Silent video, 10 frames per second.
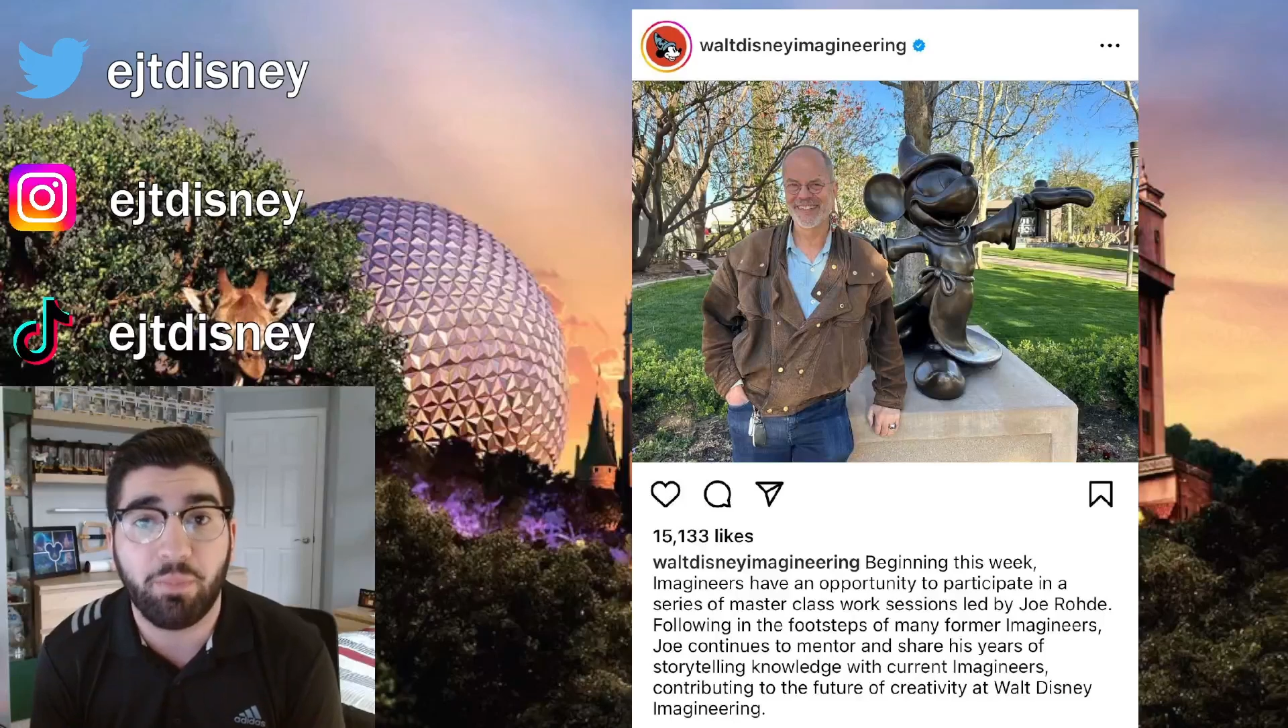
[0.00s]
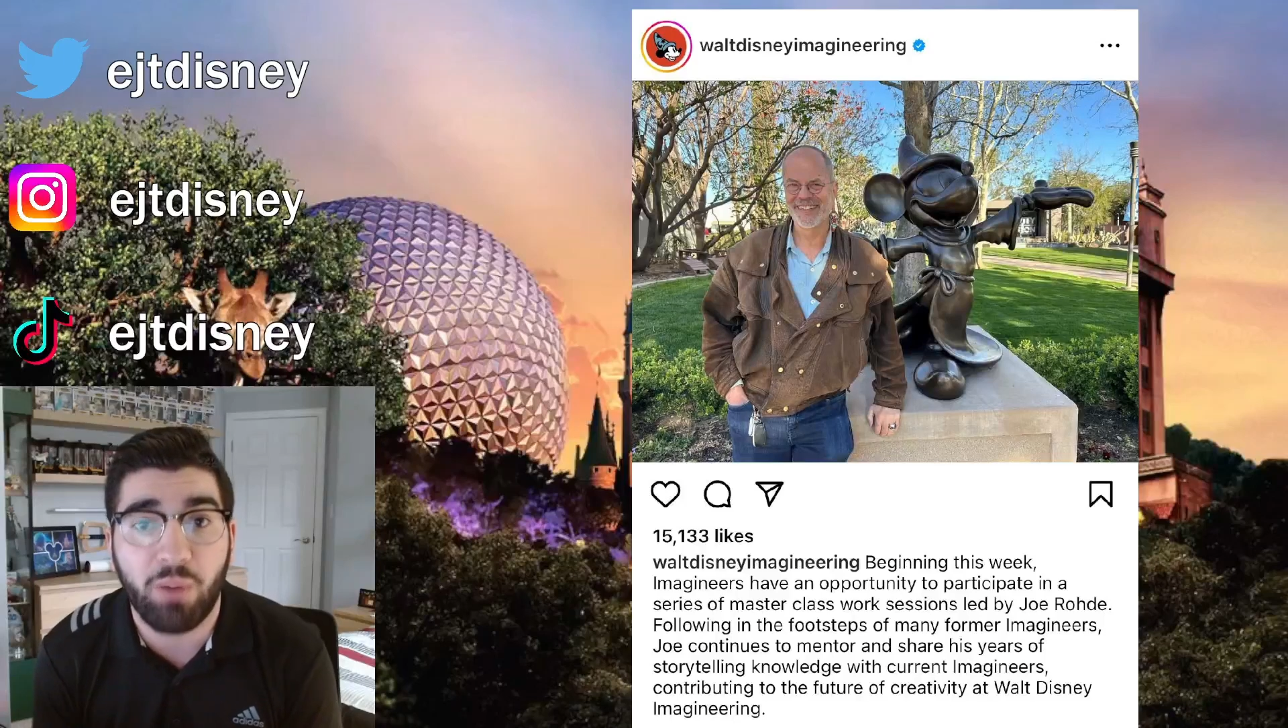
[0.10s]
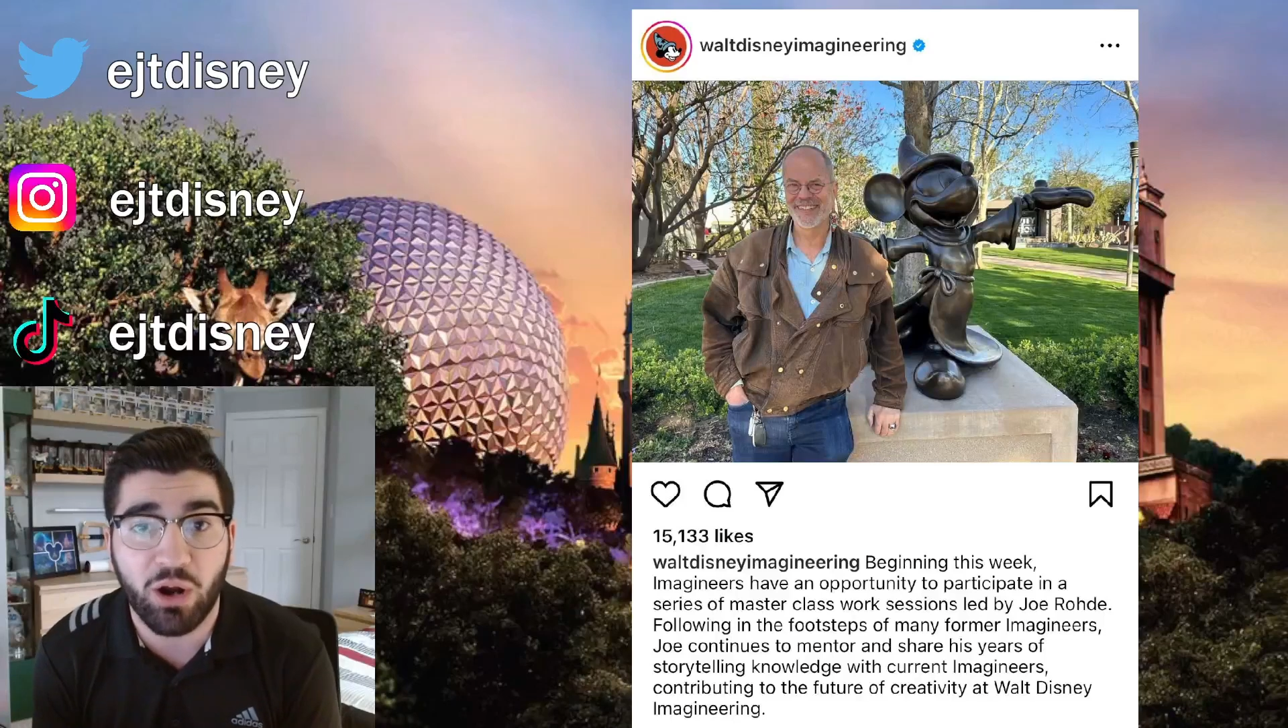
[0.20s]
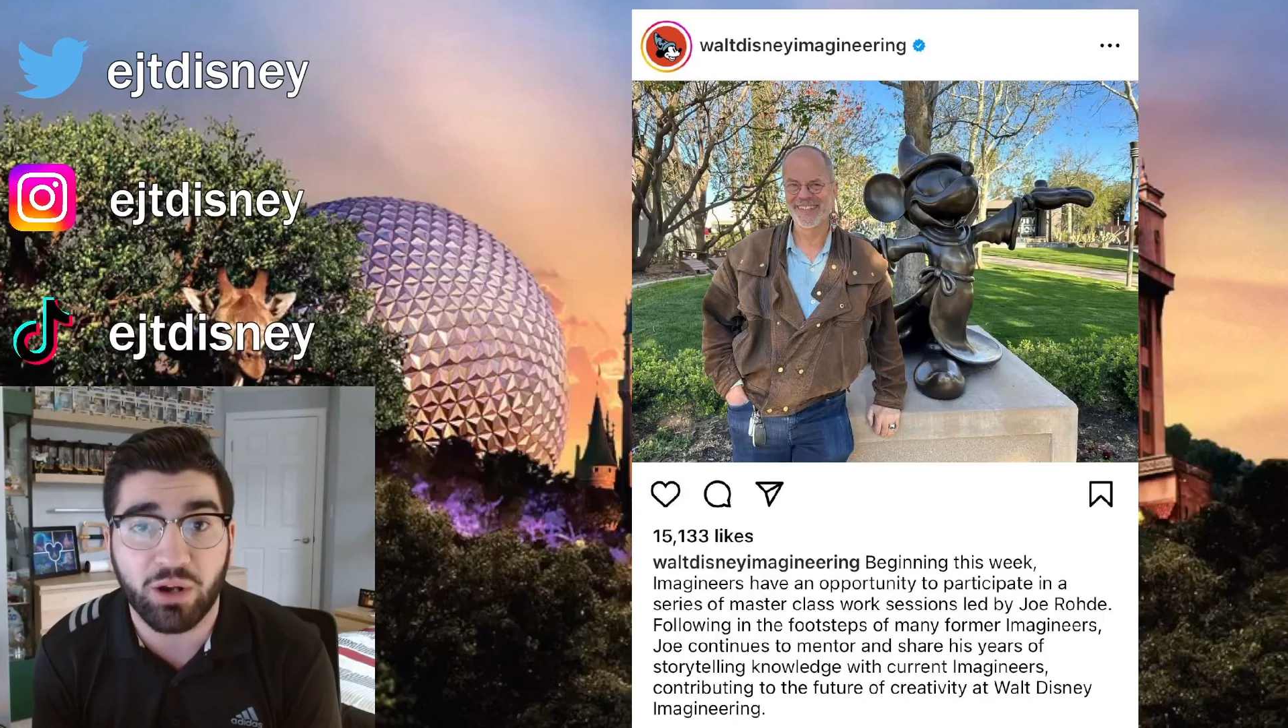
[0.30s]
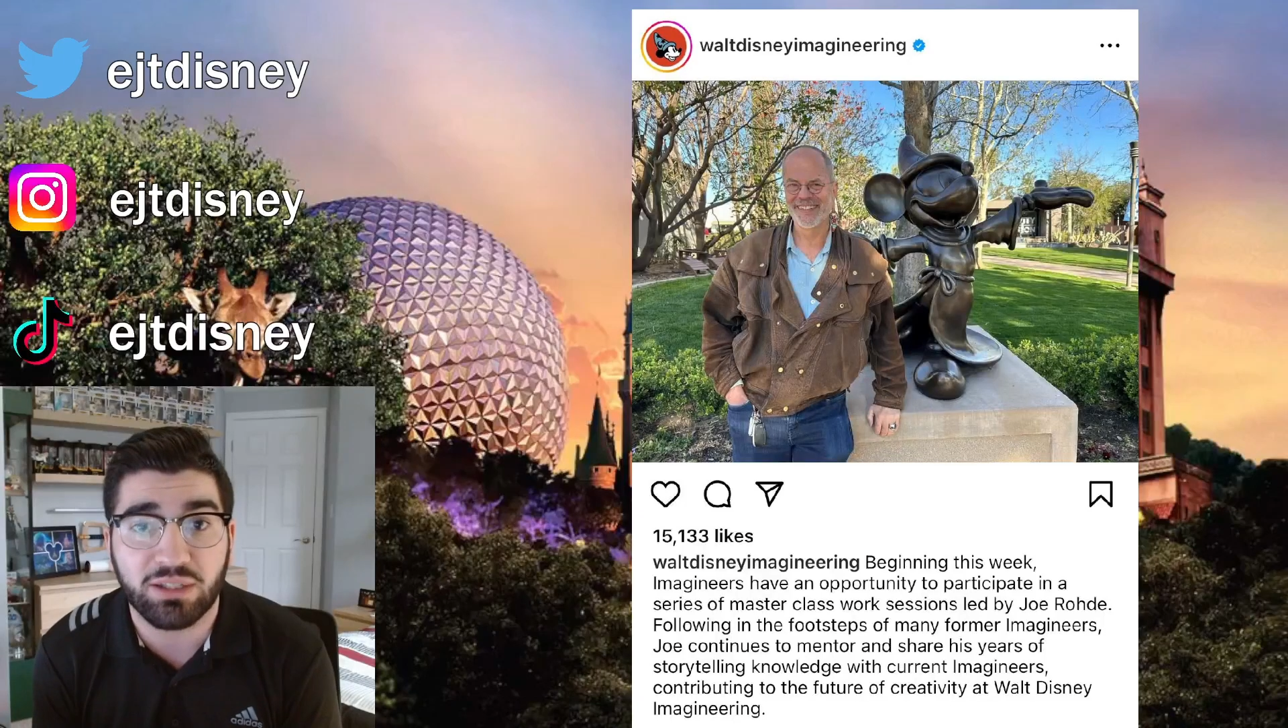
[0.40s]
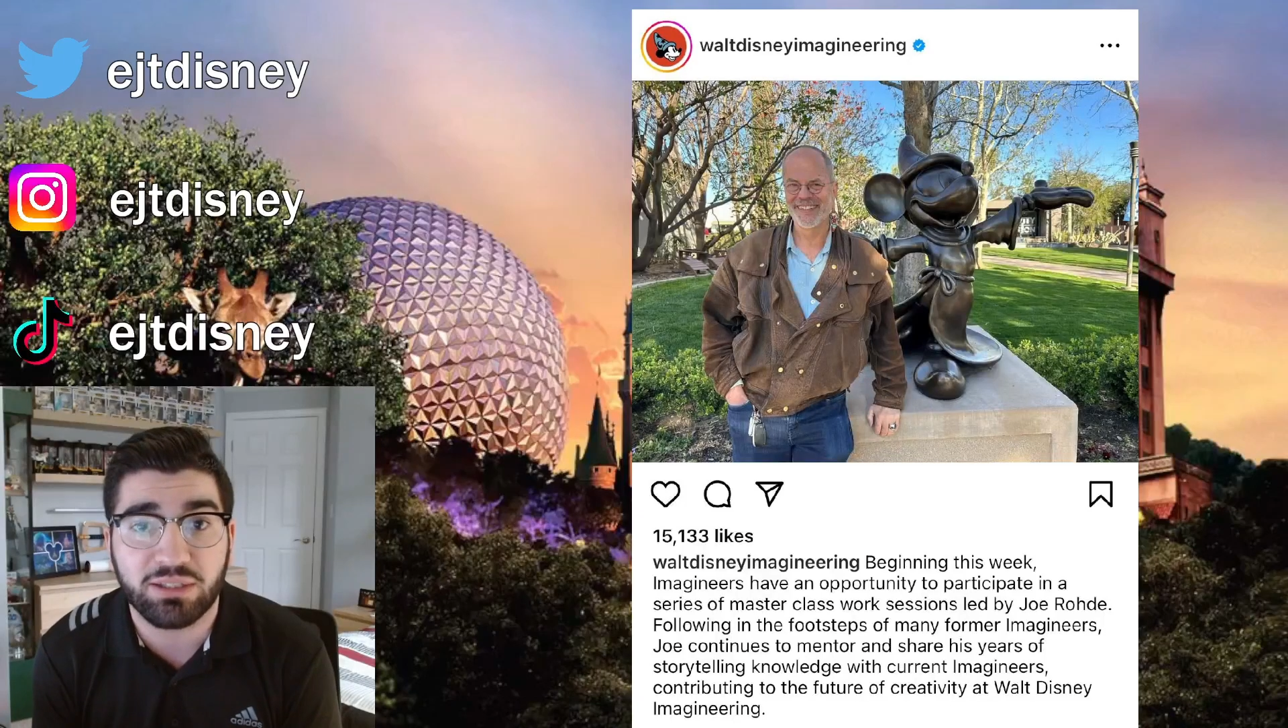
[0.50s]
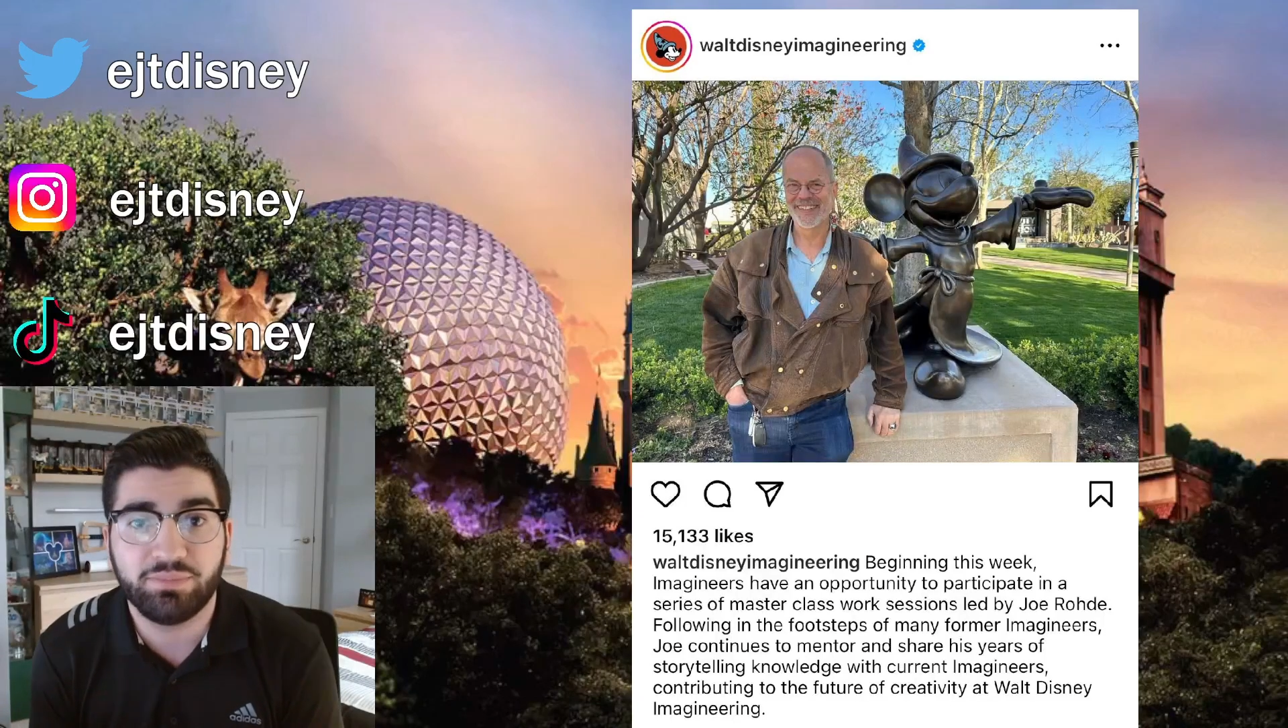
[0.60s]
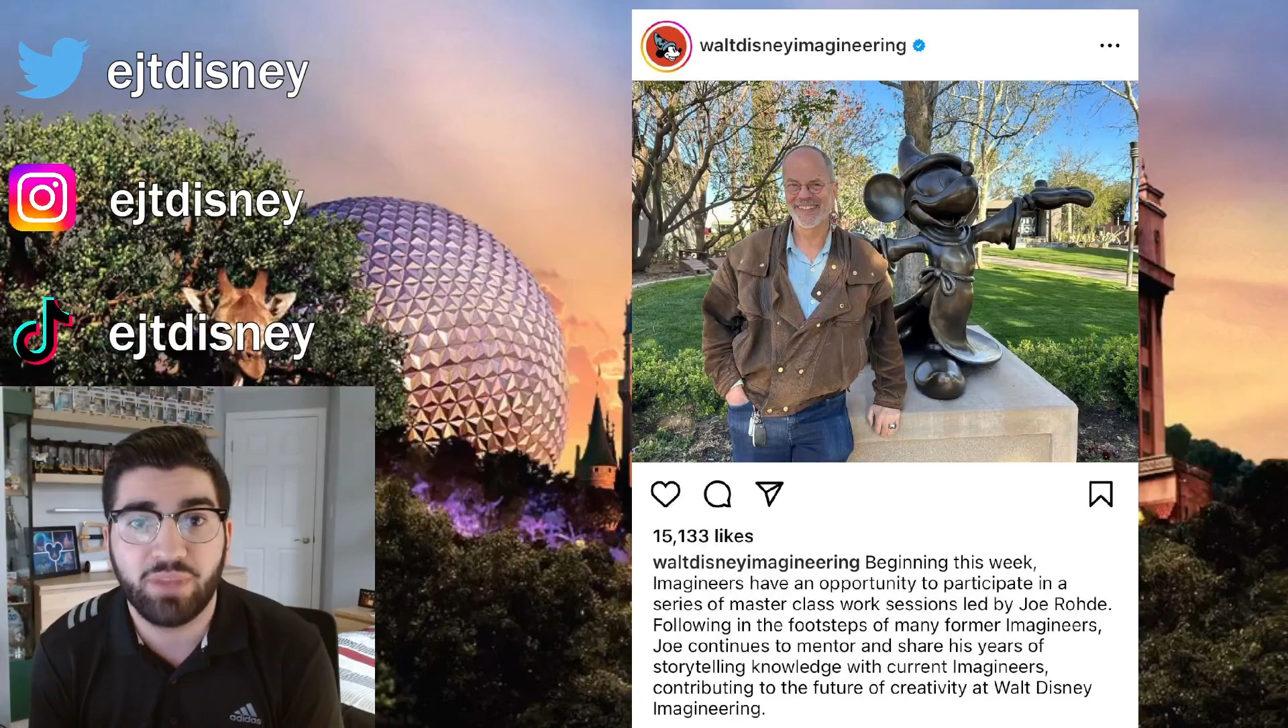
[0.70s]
parks.